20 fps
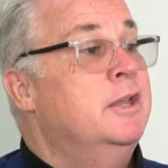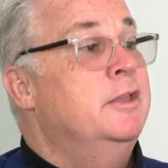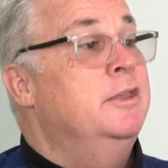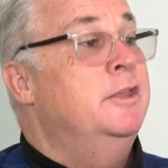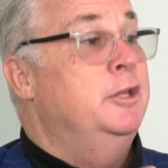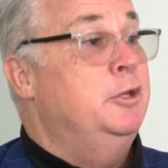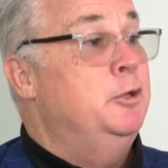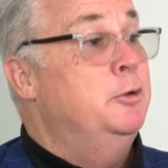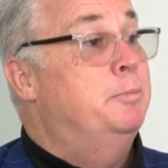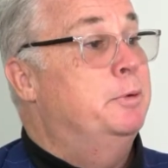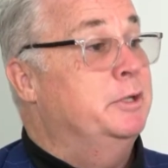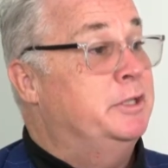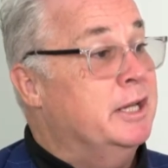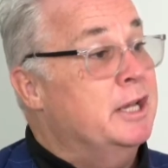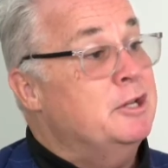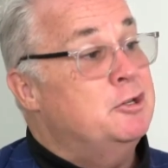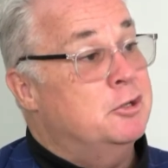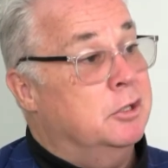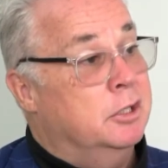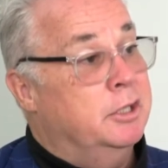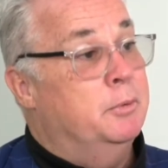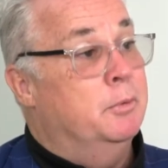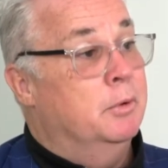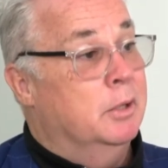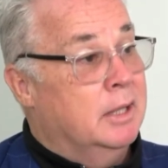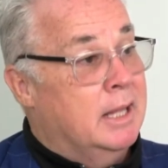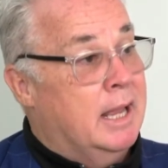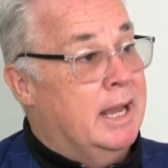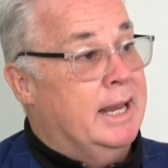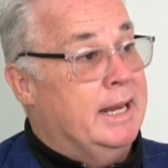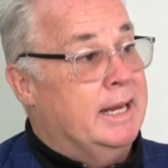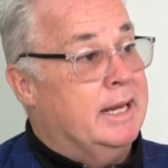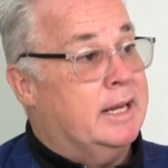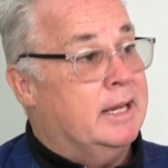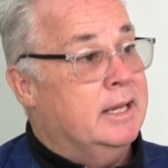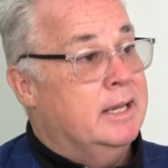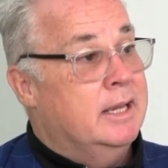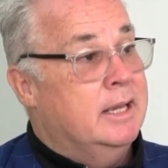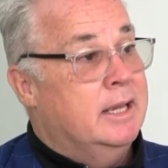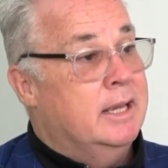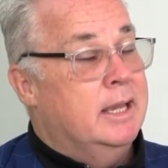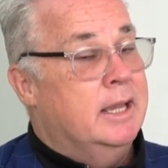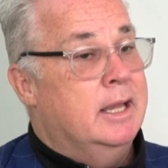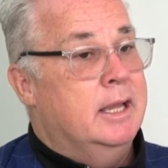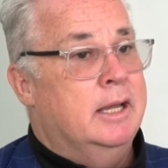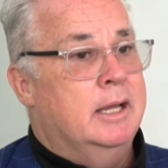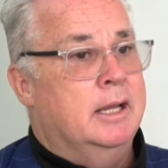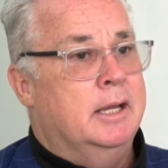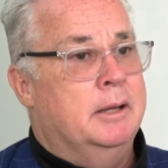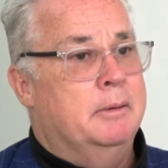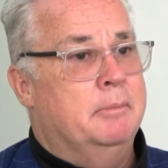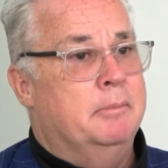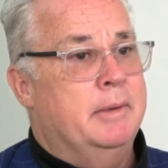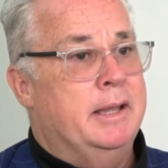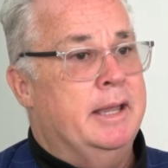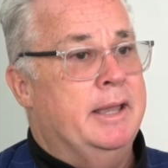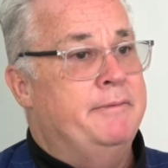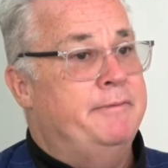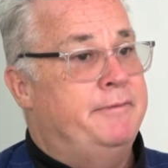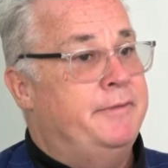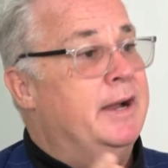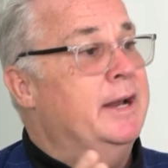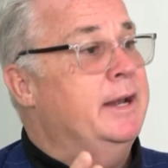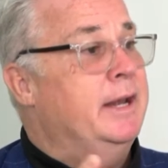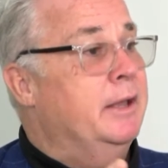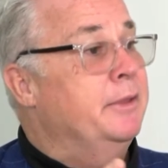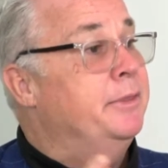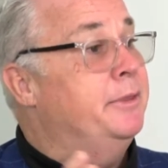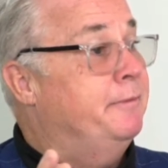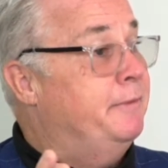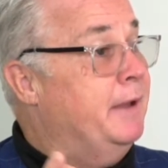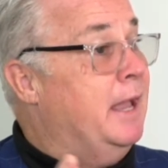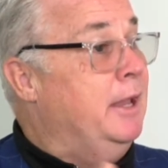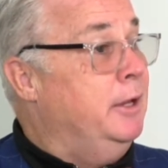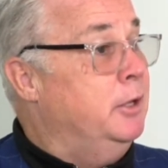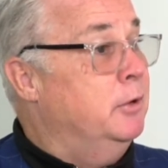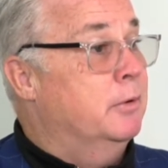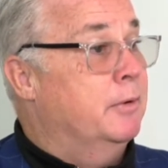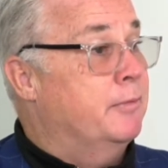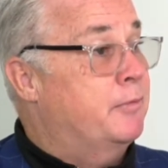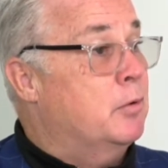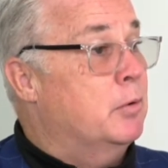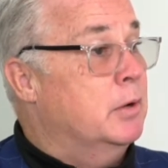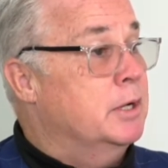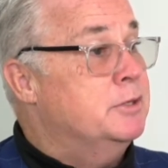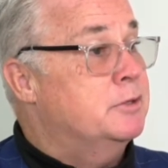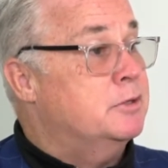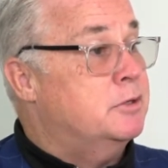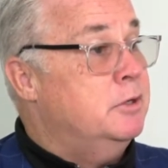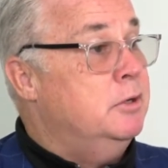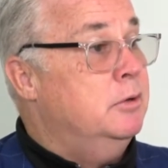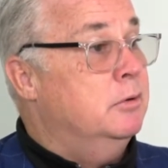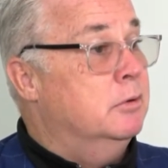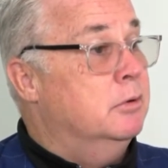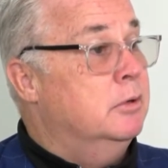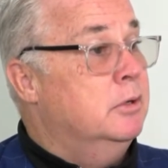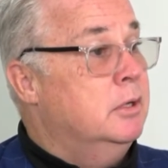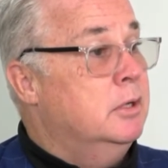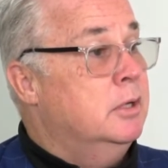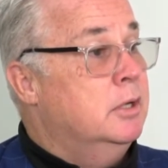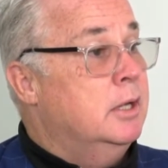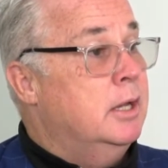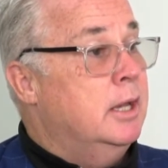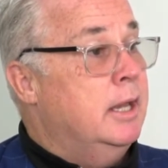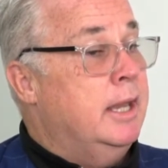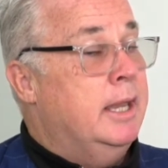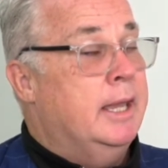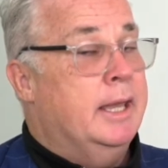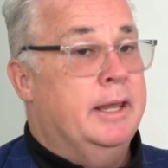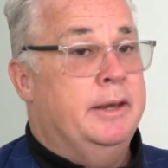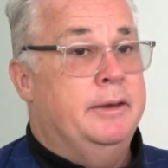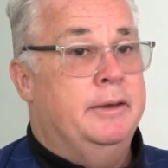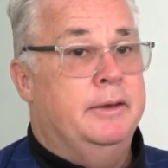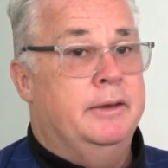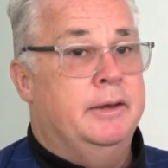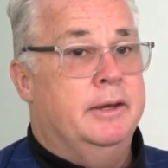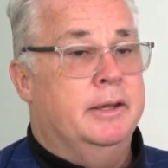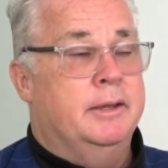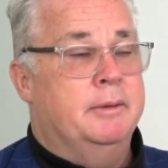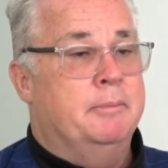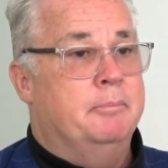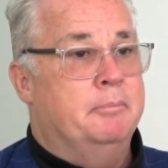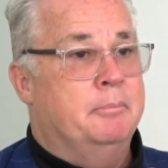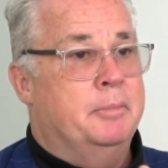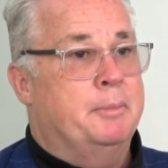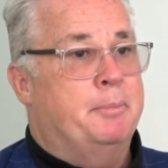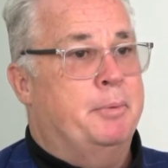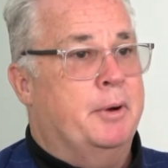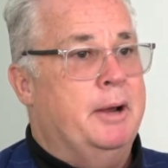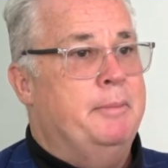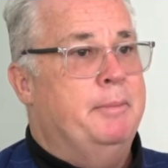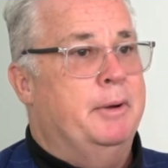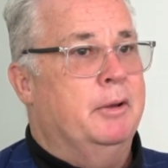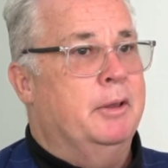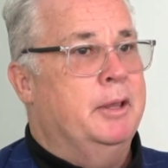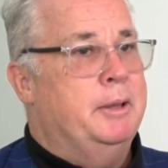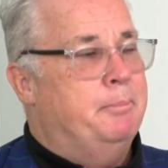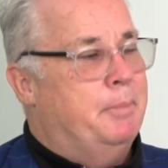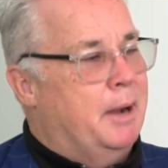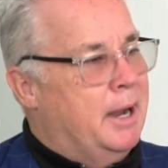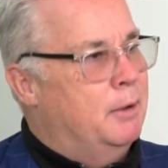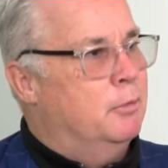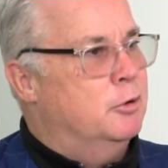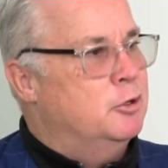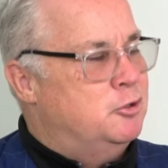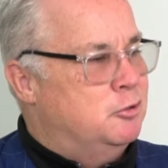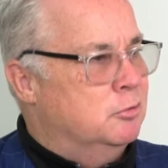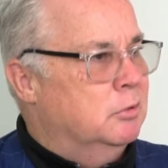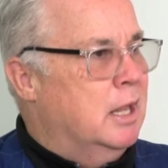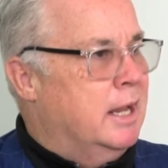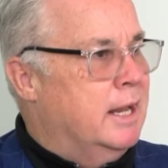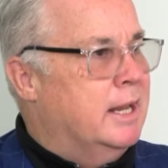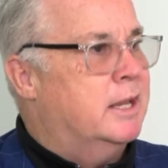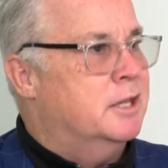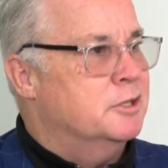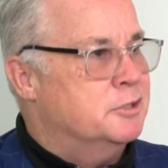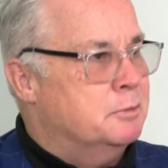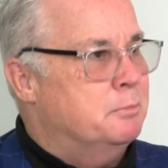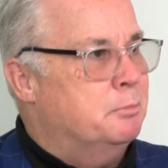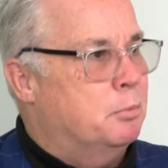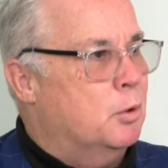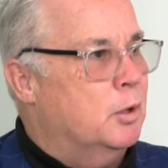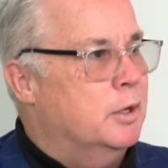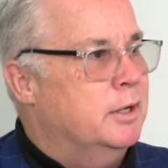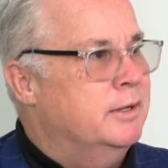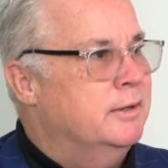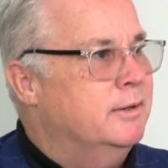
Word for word: that you potentially will like mm-hmm. um, and find out the value of coins too. And um, but primarily buy what you like is important.